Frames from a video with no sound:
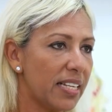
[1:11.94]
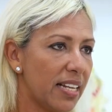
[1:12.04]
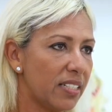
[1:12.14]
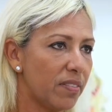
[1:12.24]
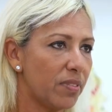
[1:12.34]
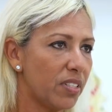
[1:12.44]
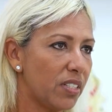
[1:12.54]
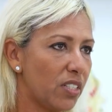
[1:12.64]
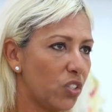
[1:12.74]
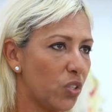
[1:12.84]
attentive to the
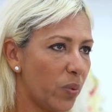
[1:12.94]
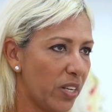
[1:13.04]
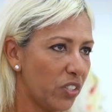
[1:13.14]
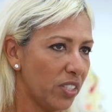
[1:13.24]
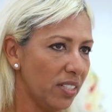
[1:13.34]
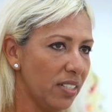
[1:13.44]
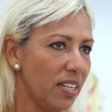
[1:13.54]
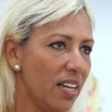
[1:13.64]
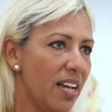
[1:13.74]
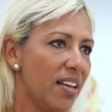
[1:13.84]
situation.
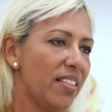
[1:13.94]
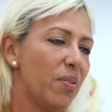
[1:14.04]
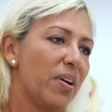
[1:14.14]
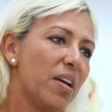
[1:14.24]
They were